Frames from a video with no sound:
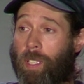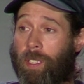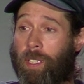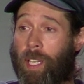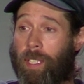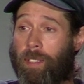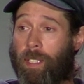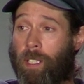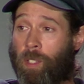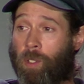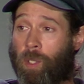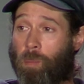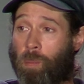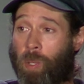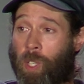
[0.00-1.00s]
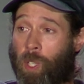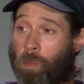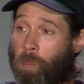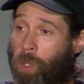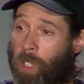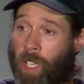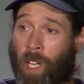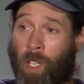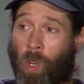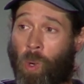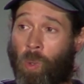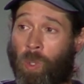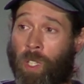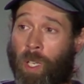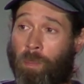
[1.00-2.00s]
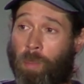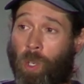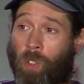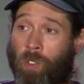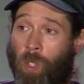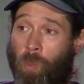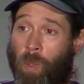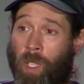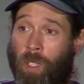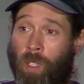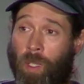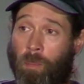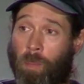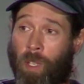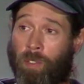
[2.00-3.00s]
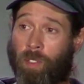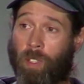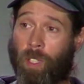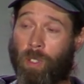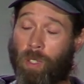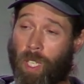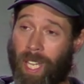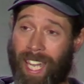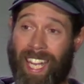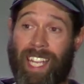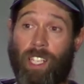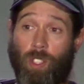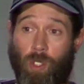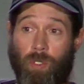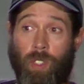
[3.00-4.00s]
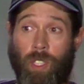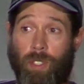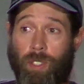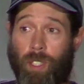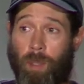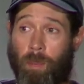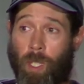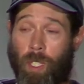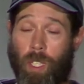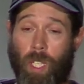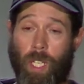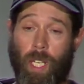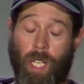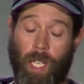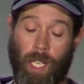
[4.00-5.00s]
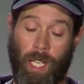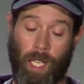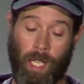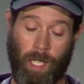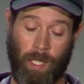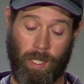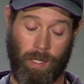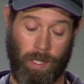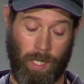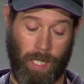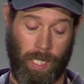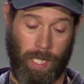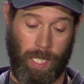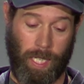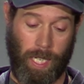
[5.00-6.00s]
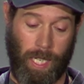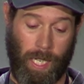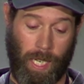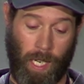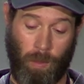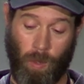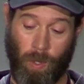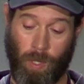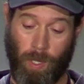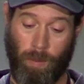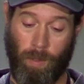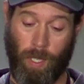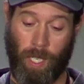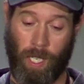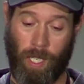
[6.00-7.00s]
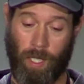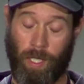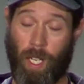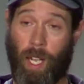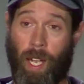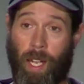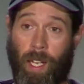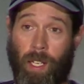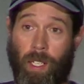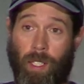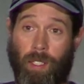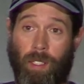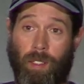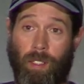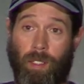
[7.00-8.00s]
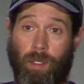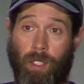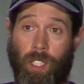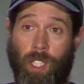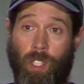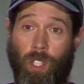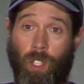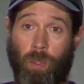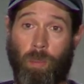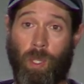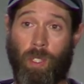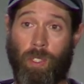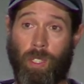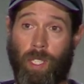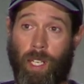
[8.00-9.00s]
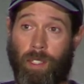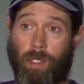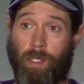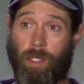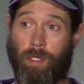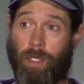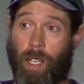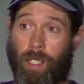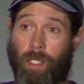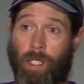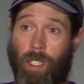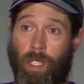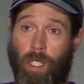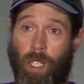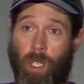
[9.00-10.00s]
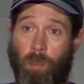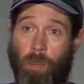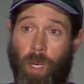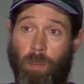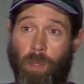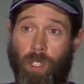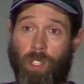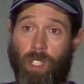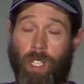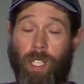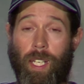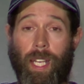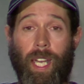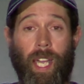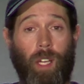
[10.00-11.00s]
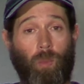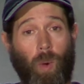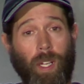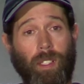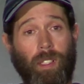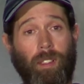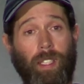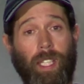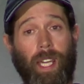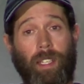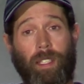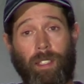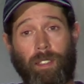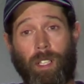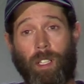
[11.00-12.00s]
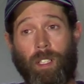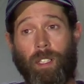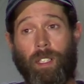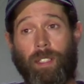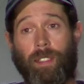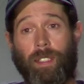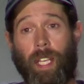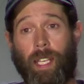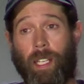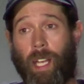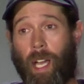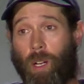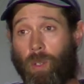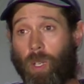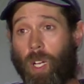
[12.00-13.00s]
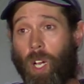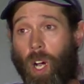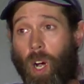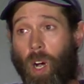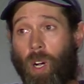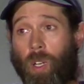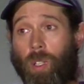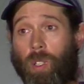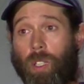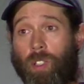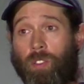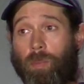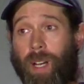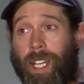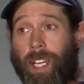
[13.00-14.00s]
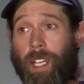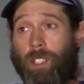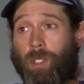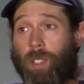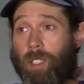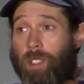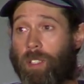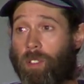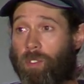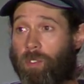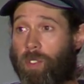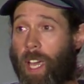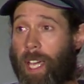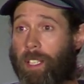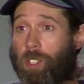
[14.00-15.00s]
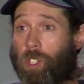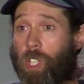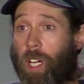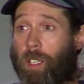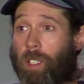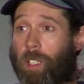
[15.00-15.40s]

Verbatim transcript: the Itinerant Printer book. I holed up over the winter in Buffalo and over the summer, and I wrote it, and I digitally put it together, designed it, and published it. And right near the end, I started to send out all of my entries to fact-check